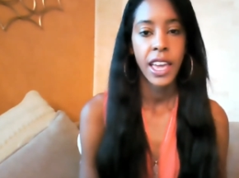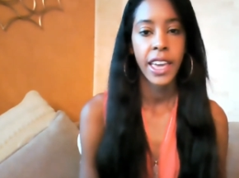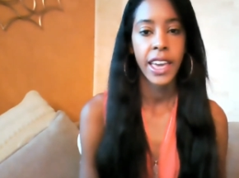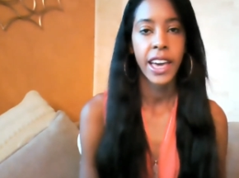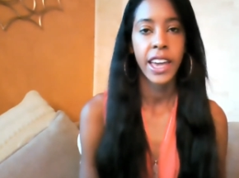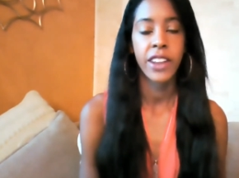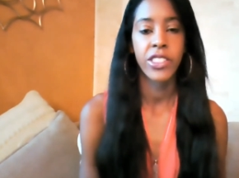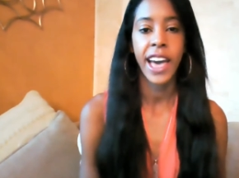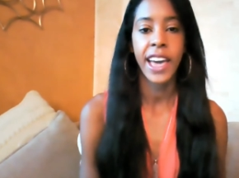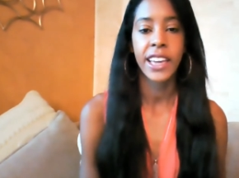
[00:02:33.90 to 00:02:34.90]
and
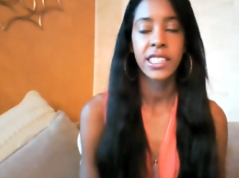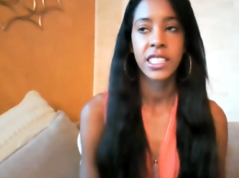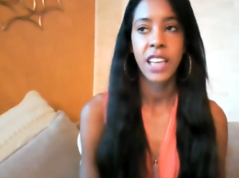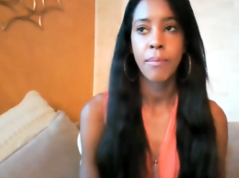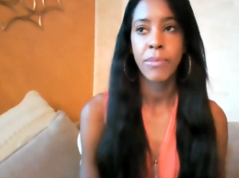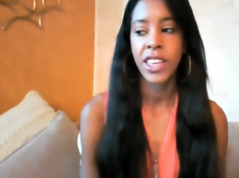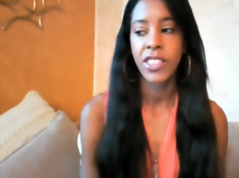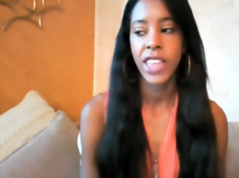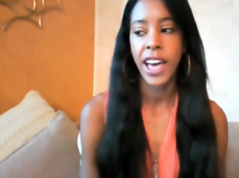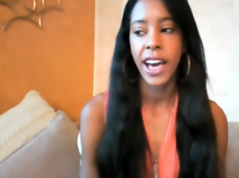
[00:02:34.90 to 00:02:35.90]
that it's
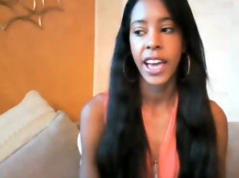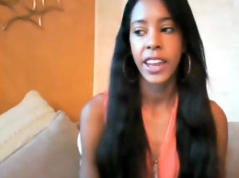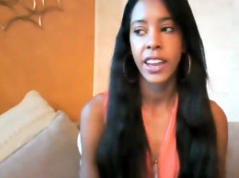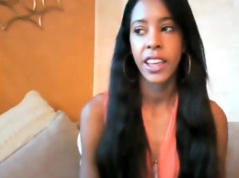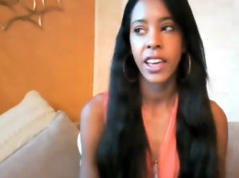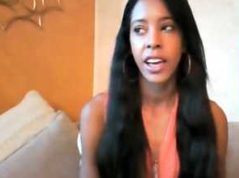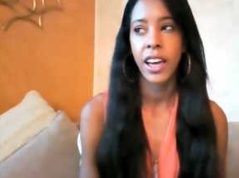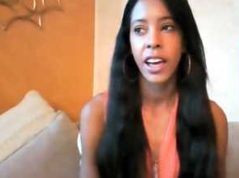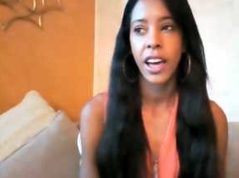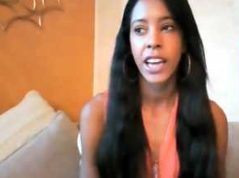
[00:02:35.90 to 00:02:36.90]
something that
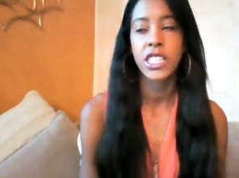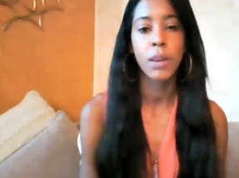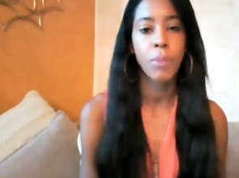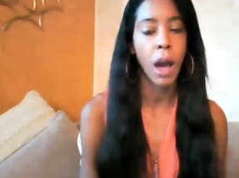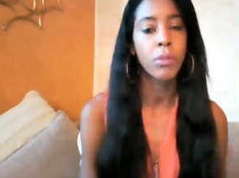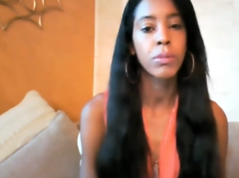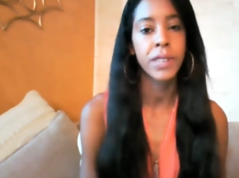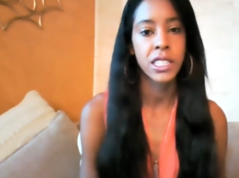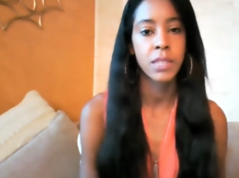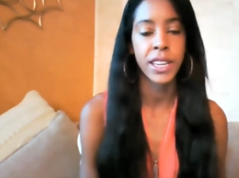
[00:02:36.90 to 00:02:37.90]
I should
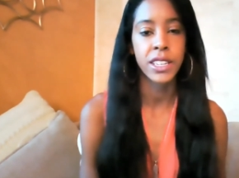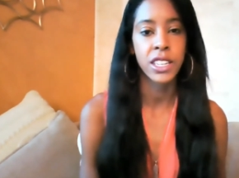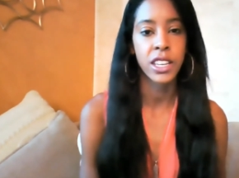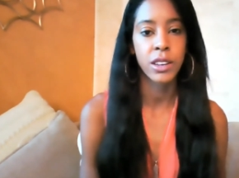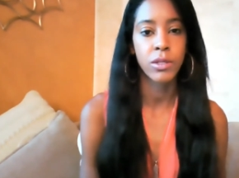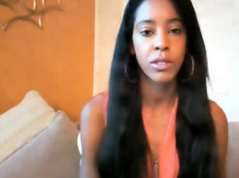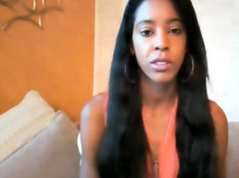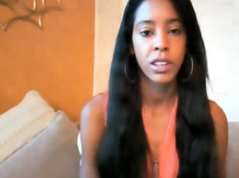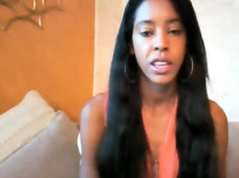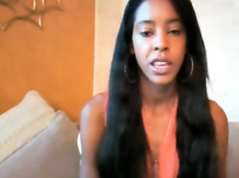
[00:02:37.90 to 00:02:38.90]
probably speak to.
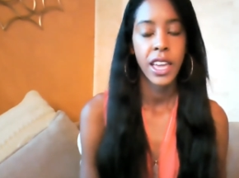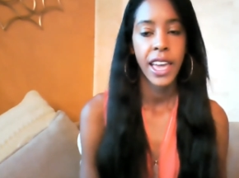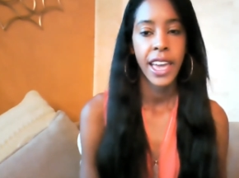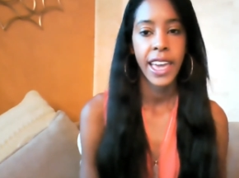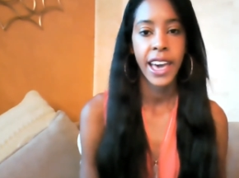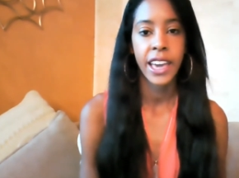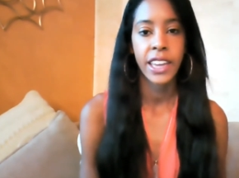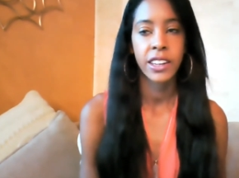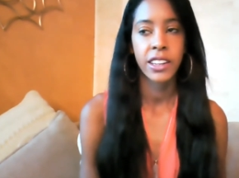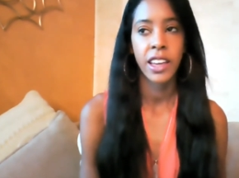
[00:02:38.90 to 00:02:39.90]

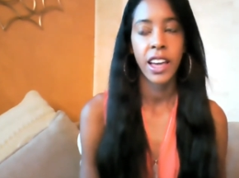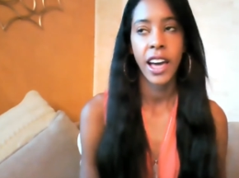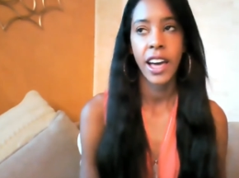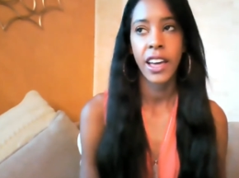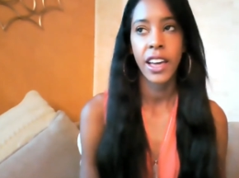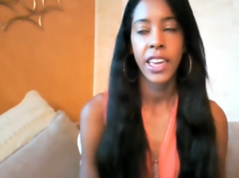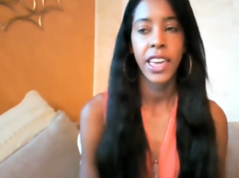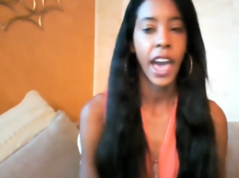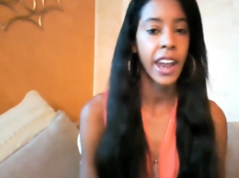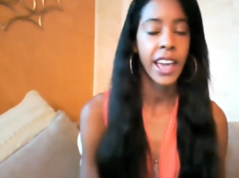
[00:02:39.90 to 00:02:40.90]
And
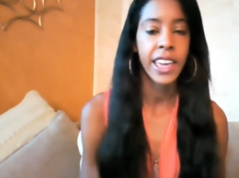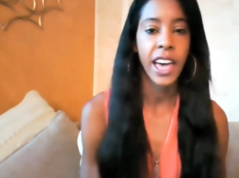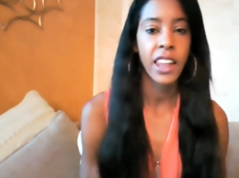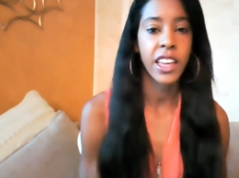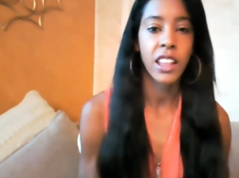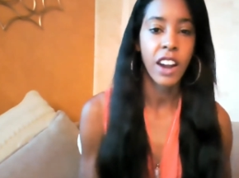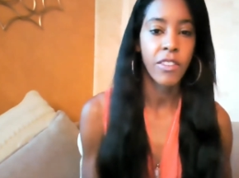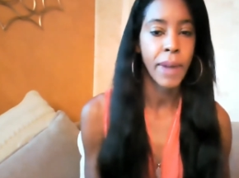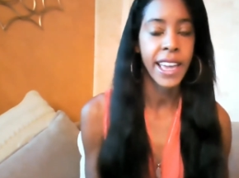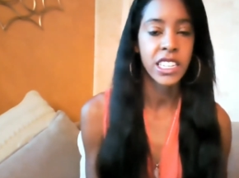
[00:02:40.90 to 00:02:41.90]
again, I get like a lot
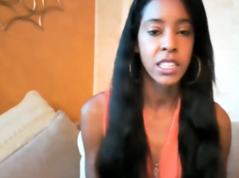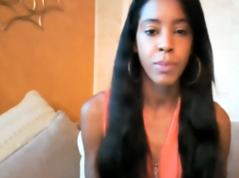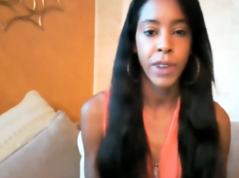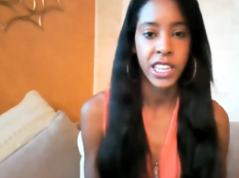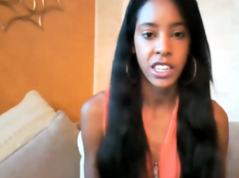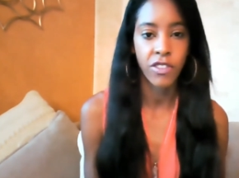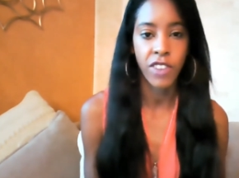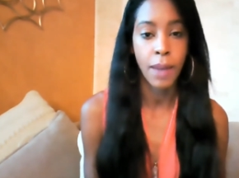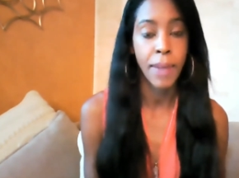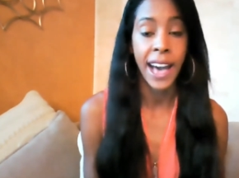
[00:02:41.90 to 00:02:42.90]
of my inspiration
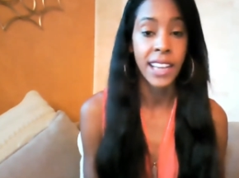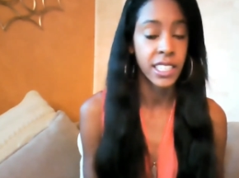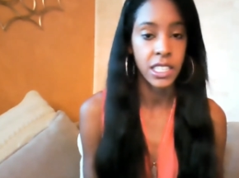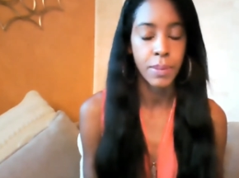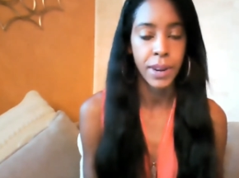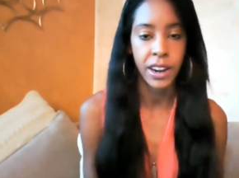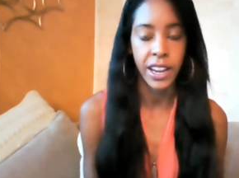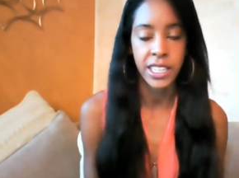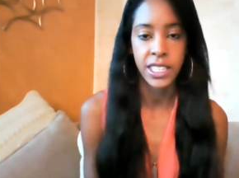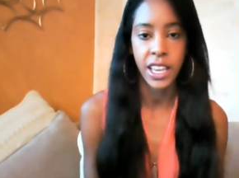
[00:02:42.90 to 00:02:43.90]
from past
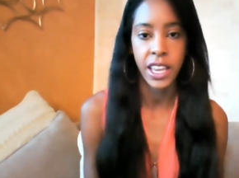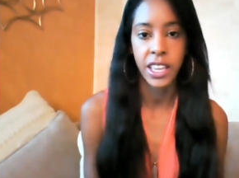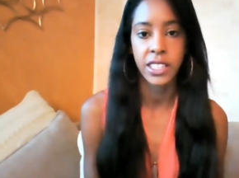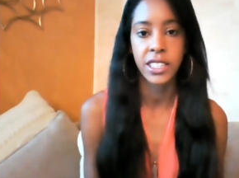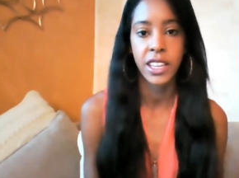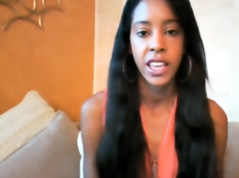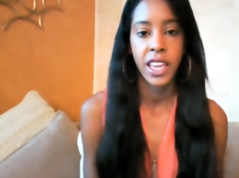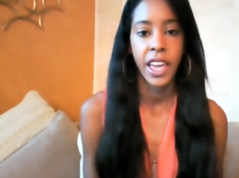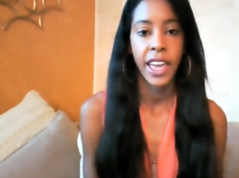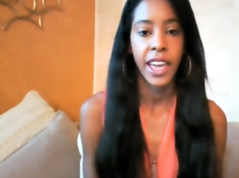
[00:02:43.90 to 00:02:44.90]
experiences
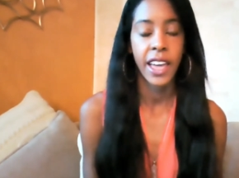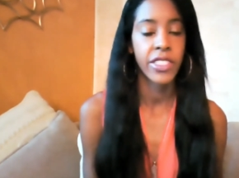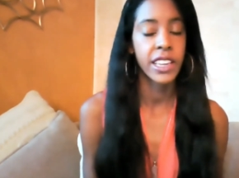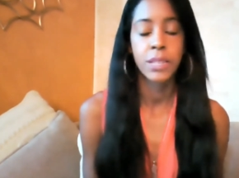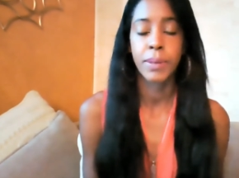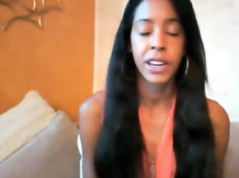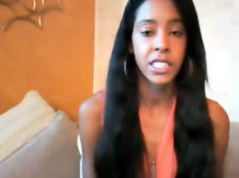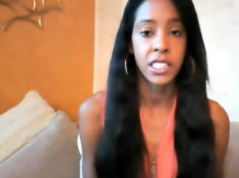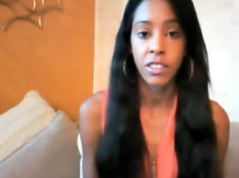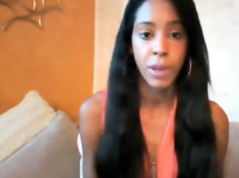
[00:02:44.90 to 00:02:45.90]
and the
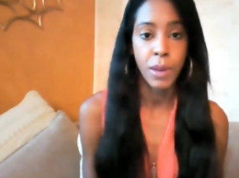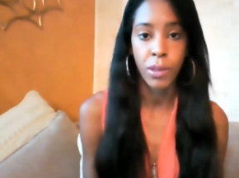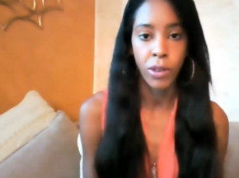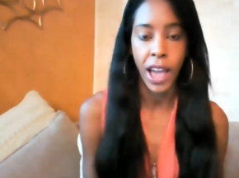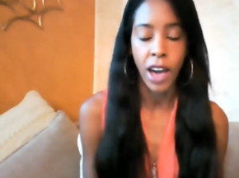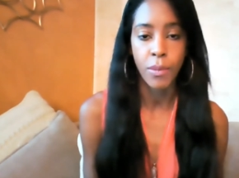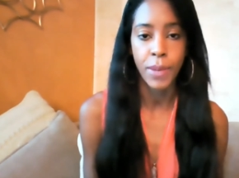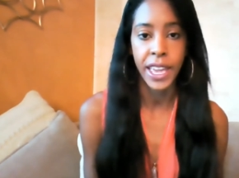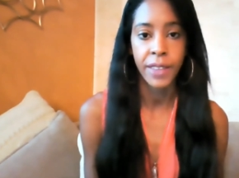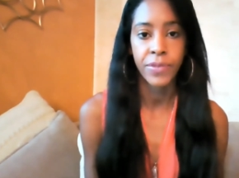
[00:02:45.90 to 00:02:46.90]
experiences of people around
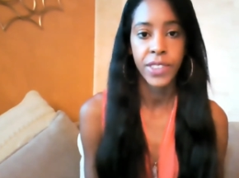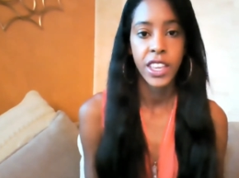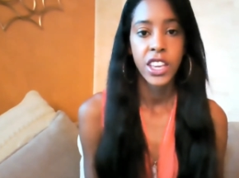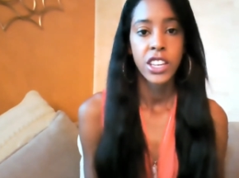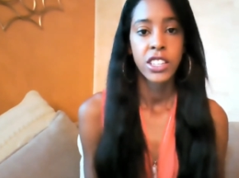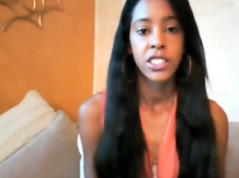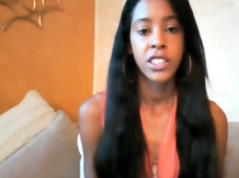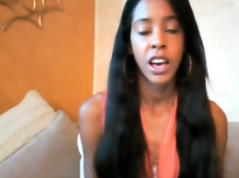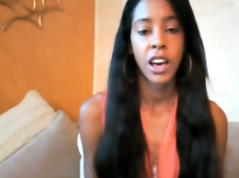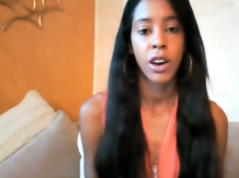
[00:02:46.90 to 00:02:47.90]
me.
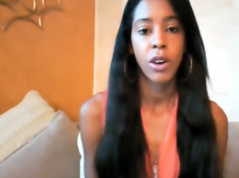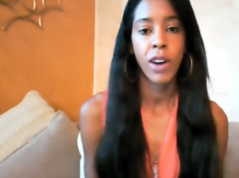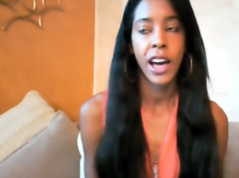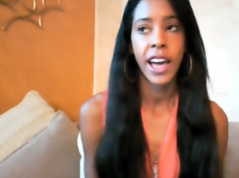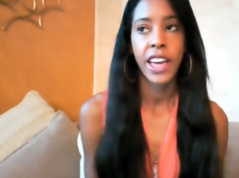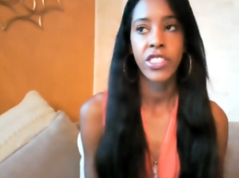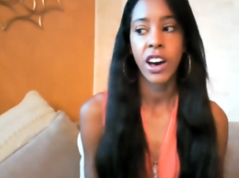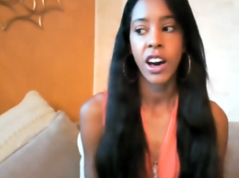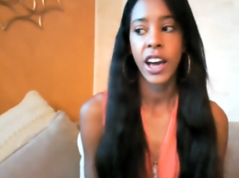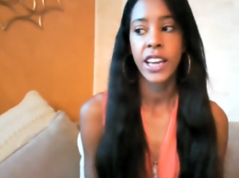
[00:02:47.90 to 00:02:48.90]
So I
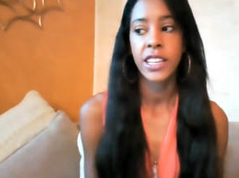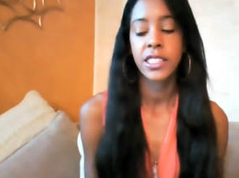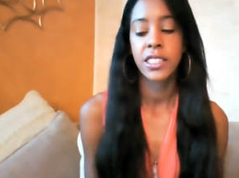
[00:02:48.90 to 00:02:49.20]
thought,